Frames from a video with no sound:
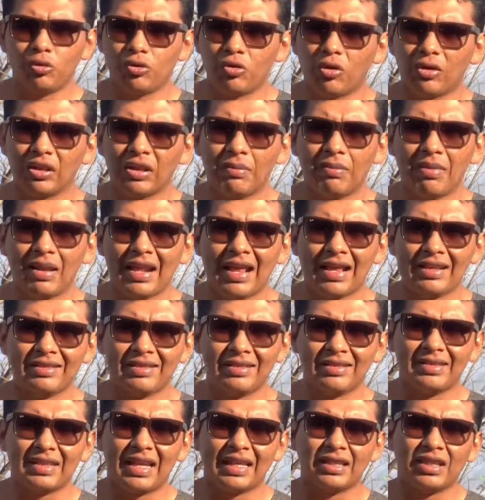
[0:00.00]

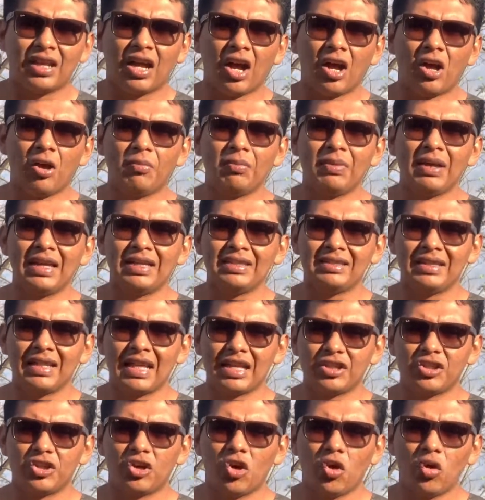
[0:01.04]

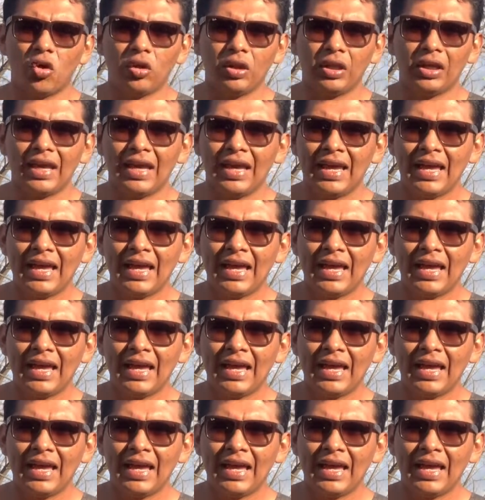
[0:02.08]
jordanvelasquez.com/call,